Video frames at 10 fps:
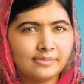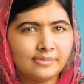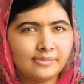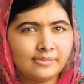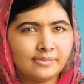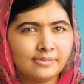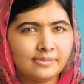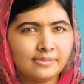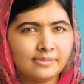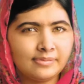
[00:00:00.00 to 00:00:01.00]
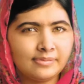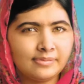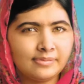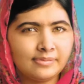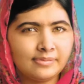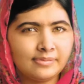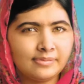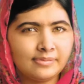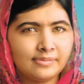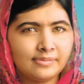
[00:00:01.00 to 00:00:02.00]

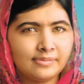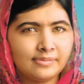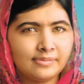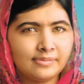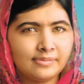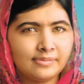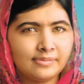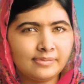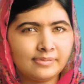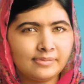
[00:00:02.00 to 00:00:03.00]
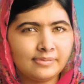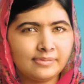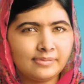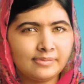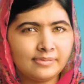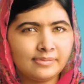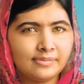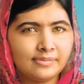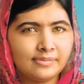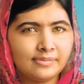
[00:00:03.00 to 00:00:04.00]

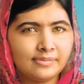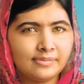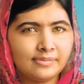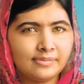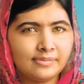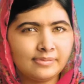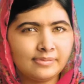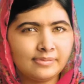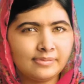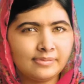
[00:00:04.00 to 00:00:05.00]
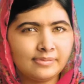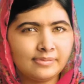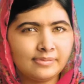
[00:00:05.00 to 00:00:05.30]
This is a still picture; no speech is visible.